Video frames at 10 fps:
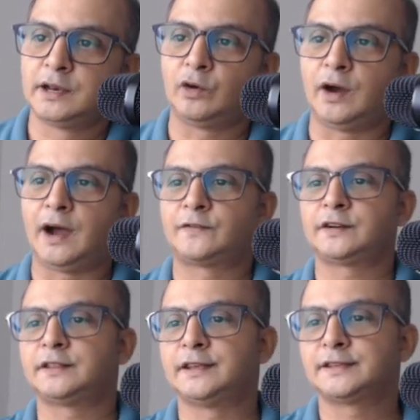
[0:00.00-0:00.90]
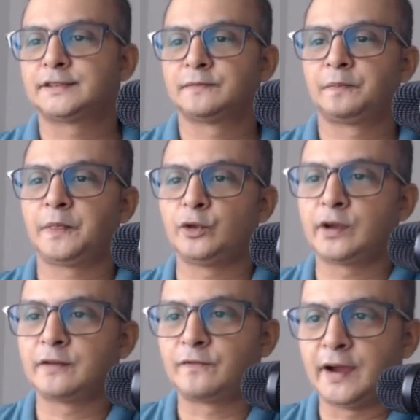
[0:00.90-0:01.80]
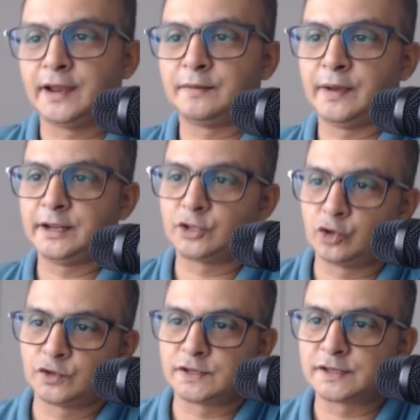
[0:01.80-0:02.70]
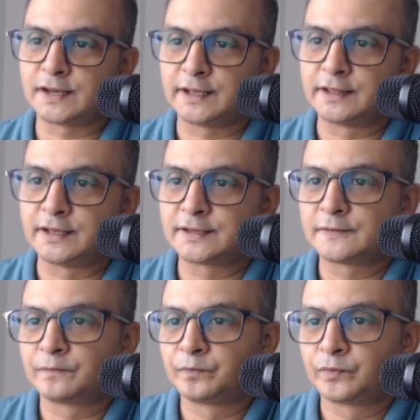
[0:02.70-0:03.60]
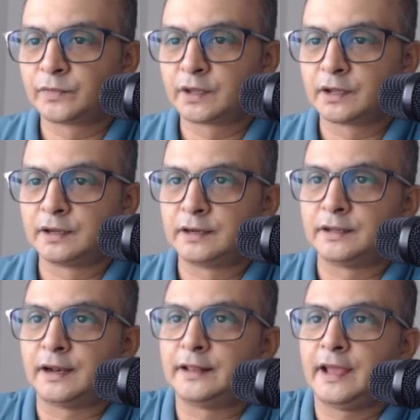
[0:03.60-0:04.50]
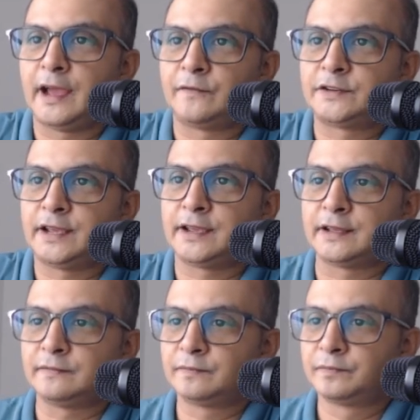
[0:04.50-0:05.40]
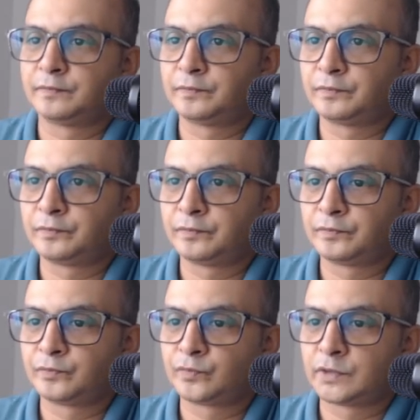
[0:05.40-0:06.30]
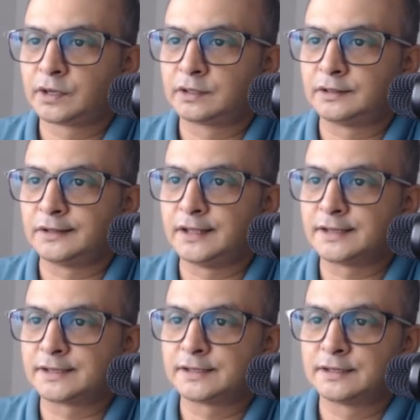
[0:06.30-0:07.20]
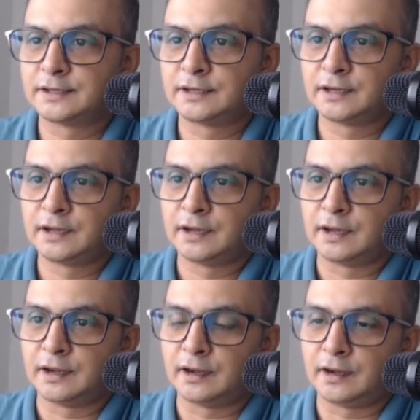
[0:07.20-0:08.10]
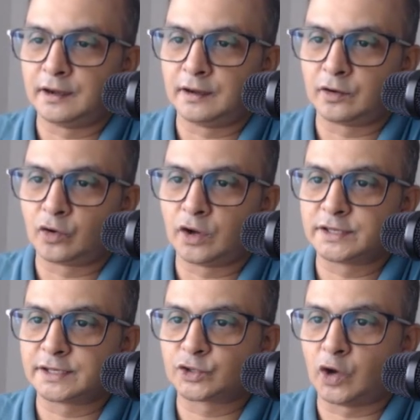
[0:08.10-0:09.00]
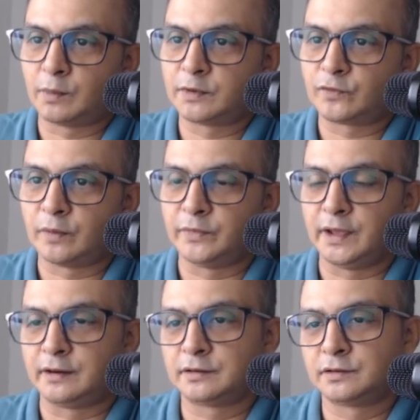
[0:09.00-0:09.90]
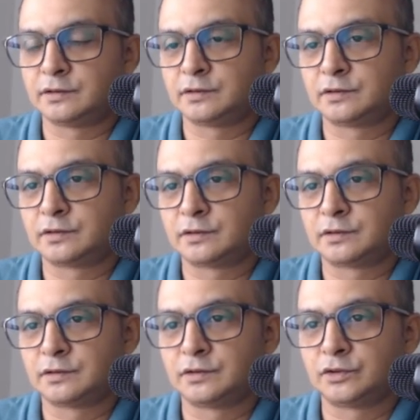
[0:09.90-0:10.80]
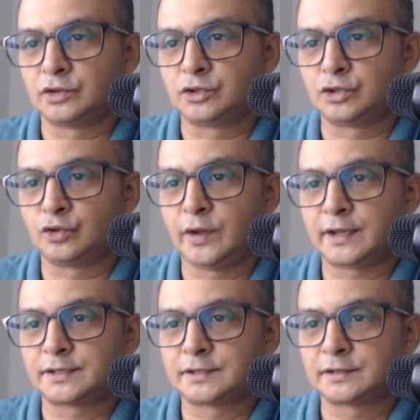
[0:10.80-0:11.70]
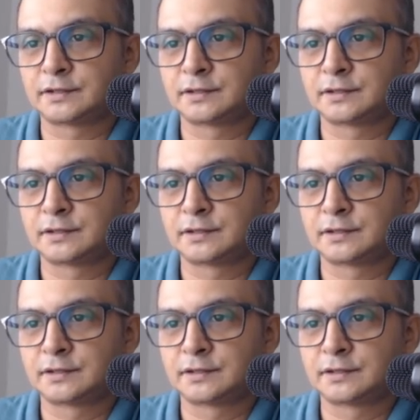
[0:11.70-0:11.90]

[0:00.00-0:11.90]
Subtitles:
Now after this you can find many solutions like this, that they have taken this cos x common from there. So 2x,